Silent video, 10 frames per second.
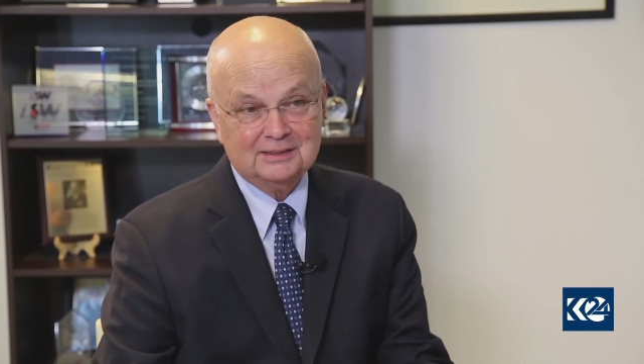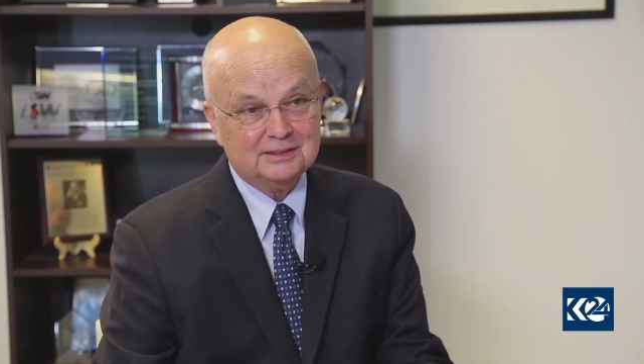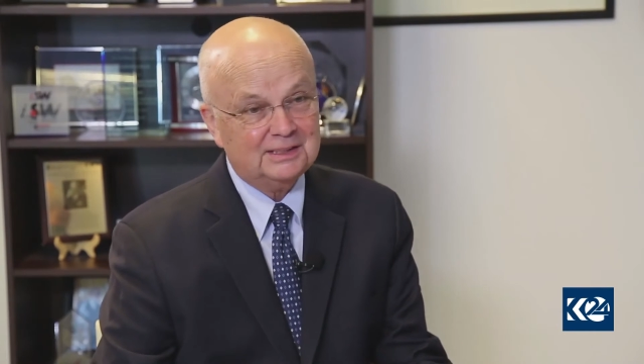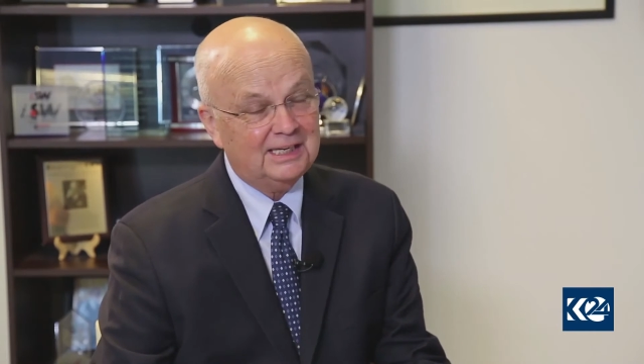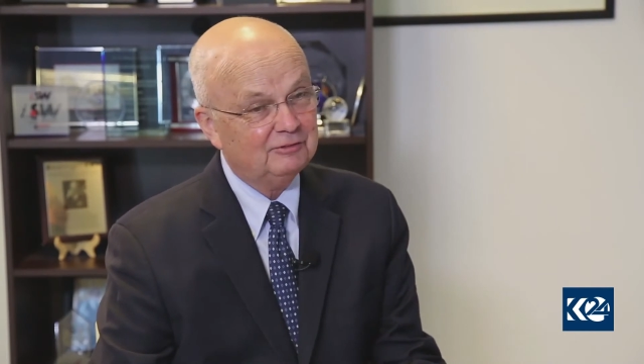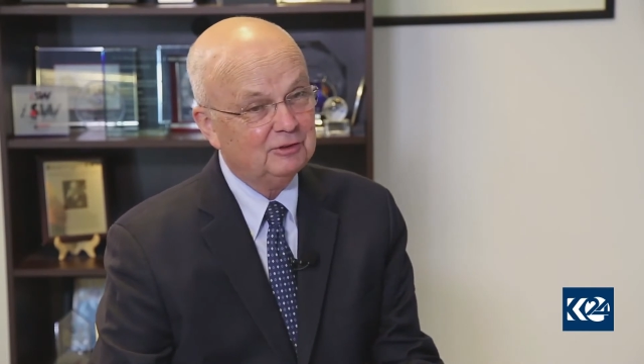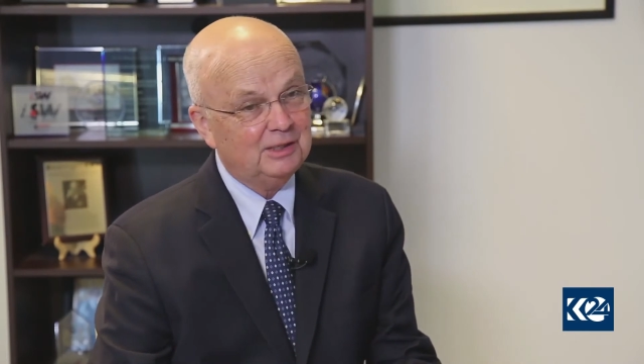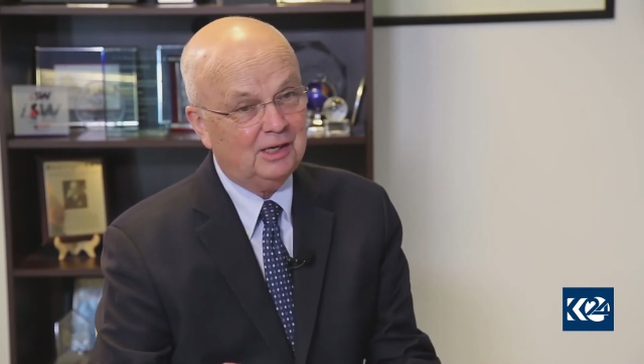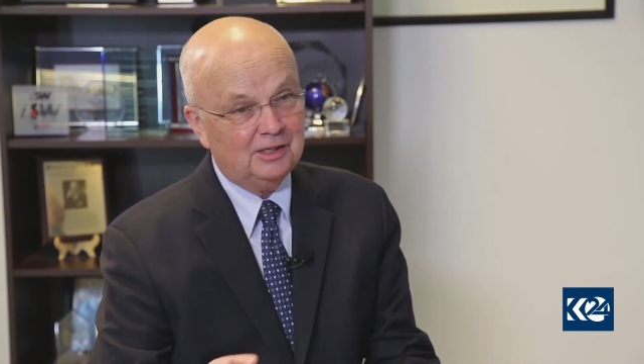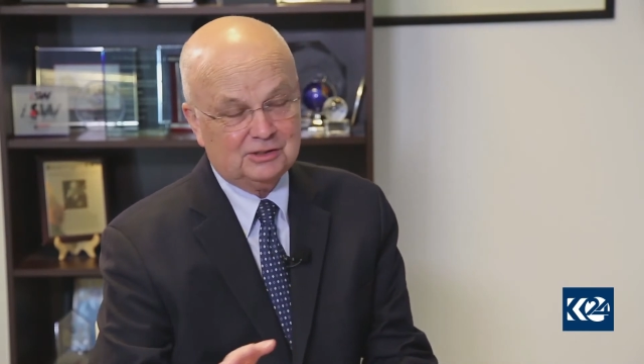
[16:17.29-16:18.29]
doesn't have to be
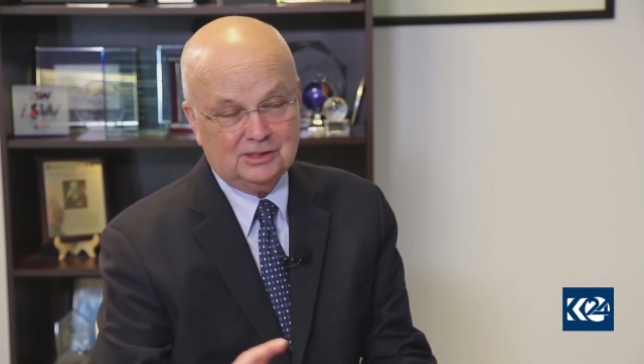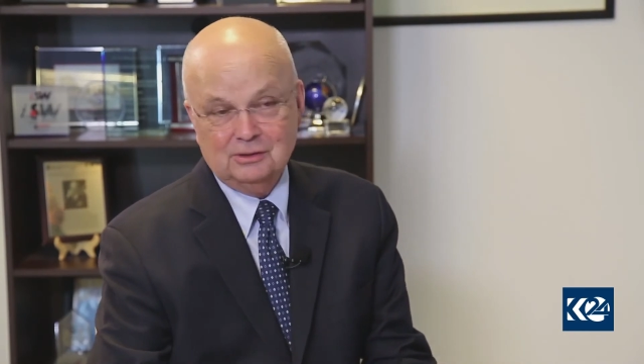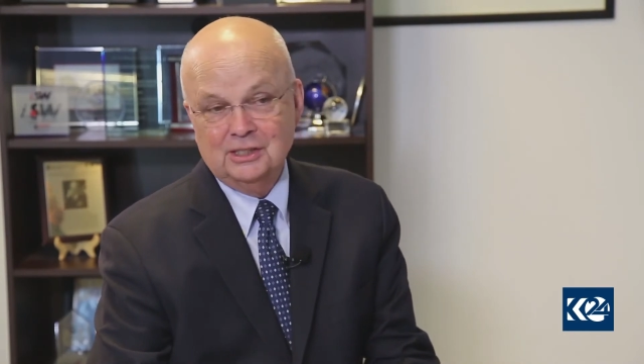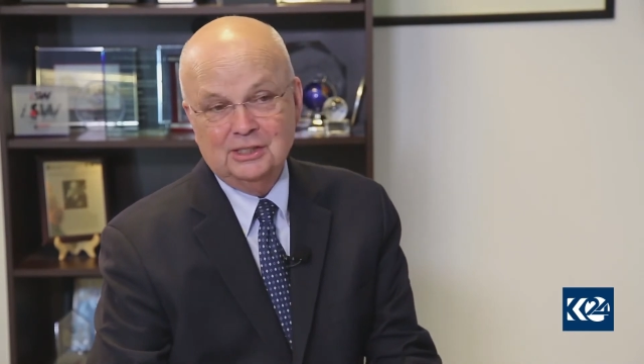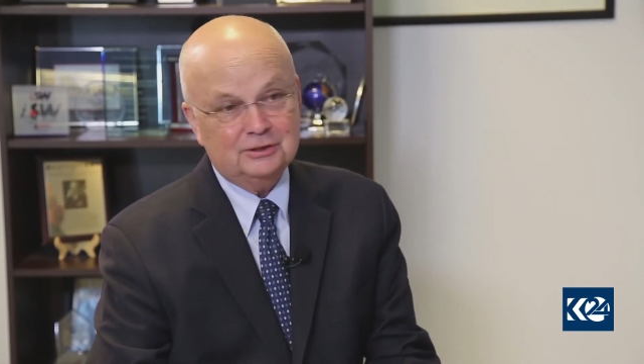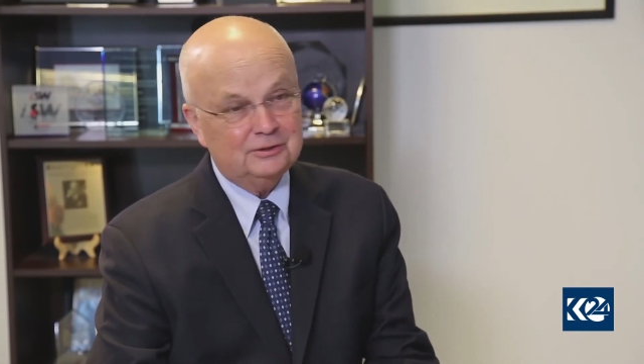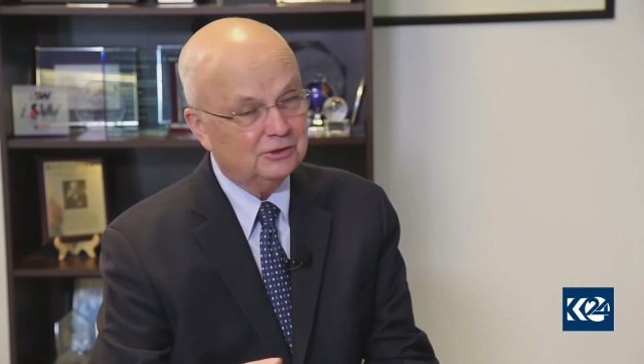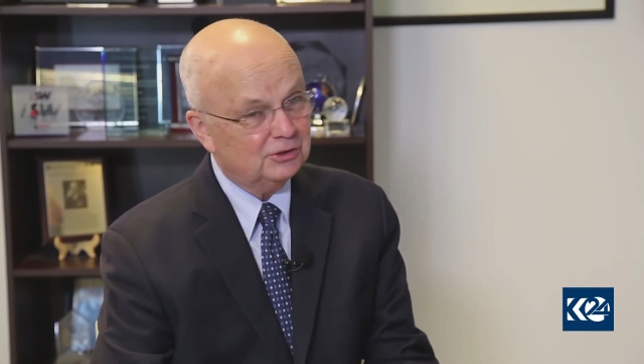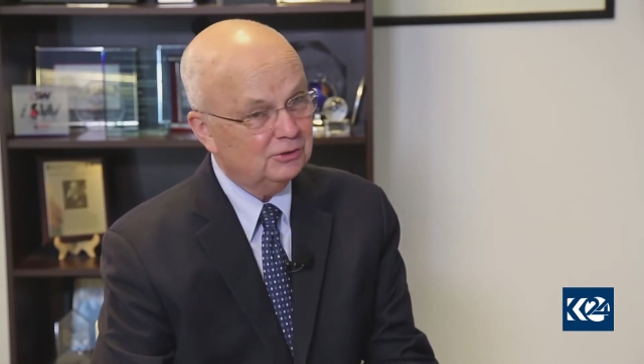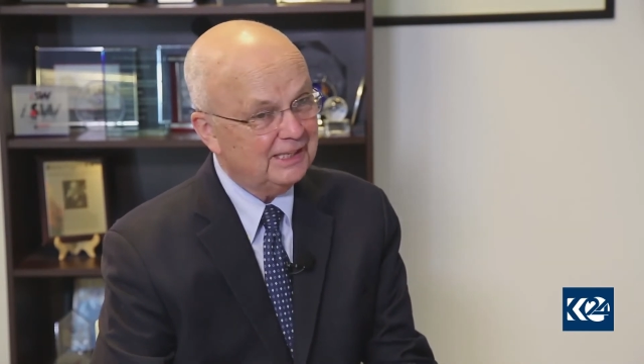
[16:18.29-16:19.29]
hostile to the
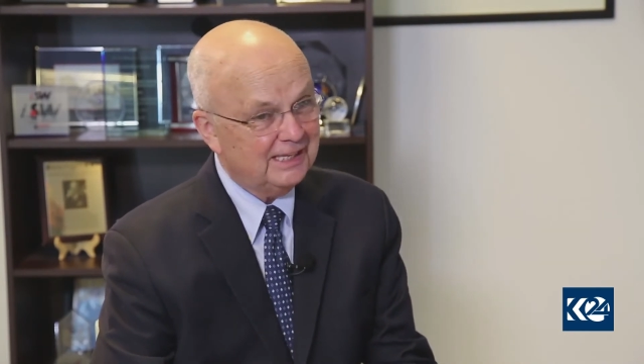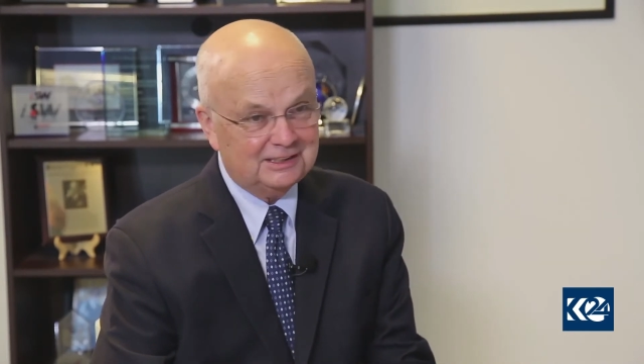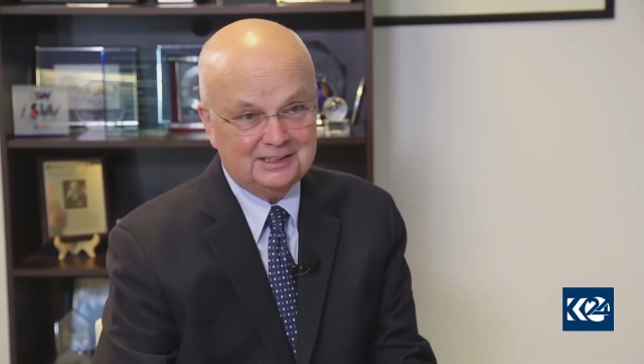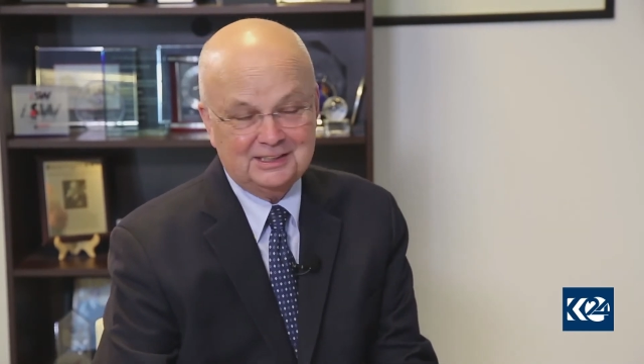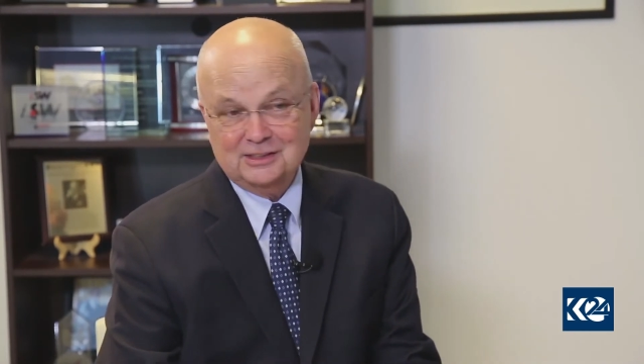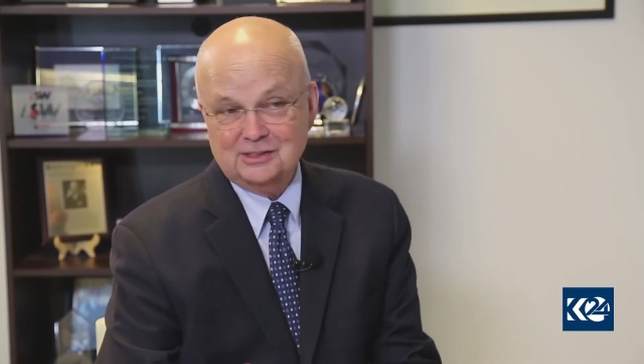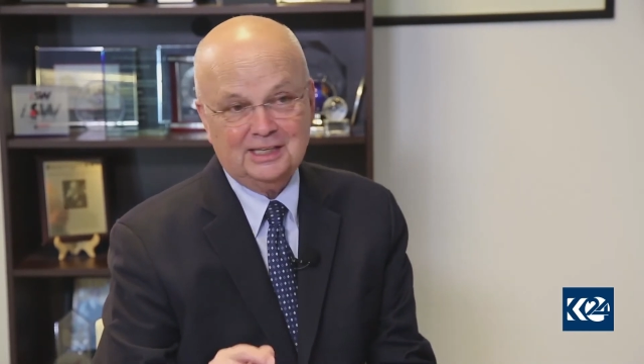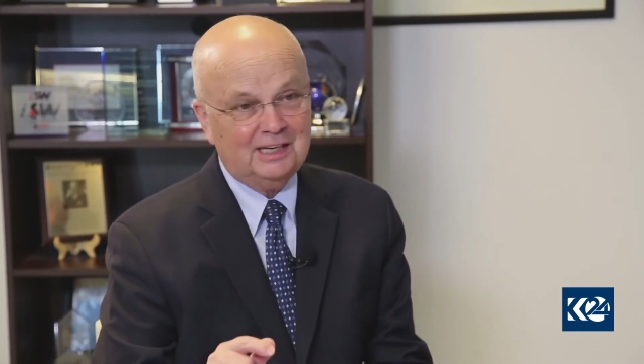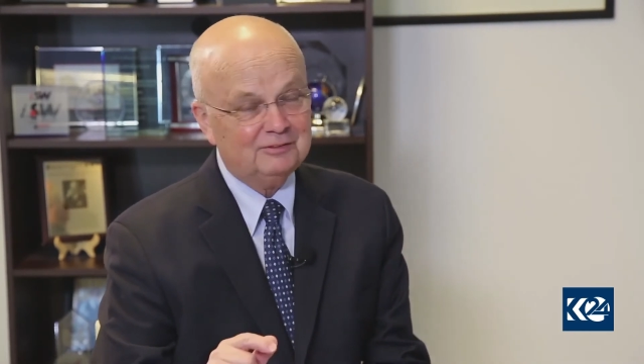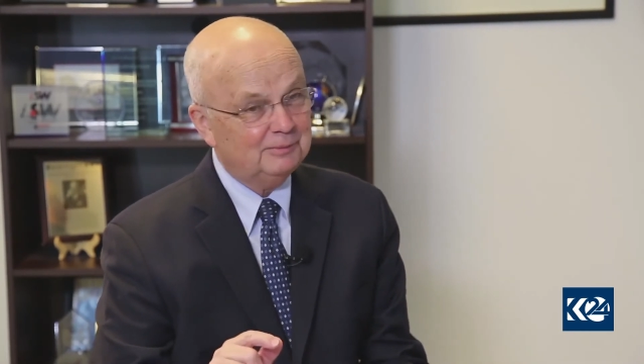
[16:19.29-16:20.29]
Sunni entity, does not
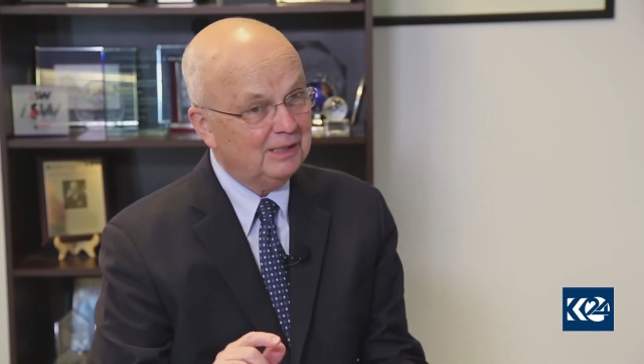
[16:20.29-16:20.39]
have to be